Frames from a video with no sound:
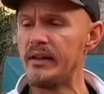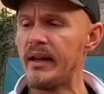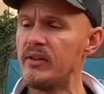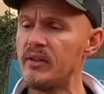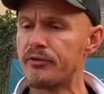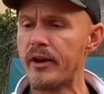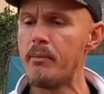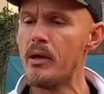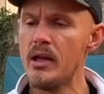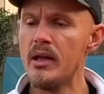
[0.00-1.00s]
like this
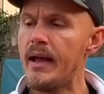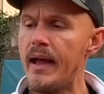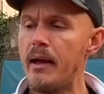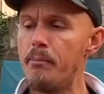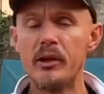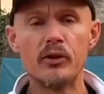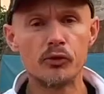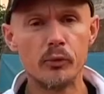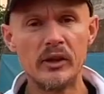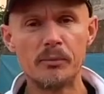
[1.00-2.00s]
frame. Bigger
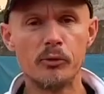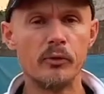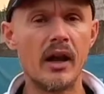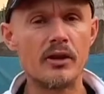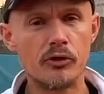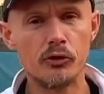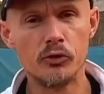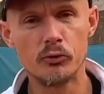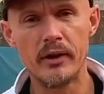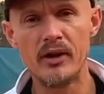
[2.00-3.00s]
sweet spot with 102
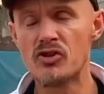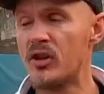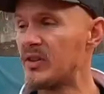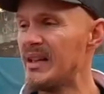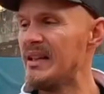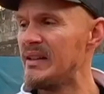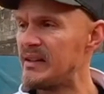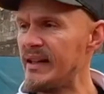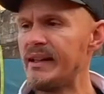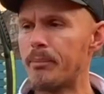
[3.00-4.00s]
square inches.
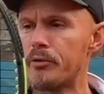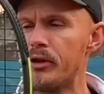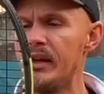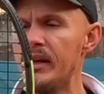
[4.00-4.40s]
Still a pretty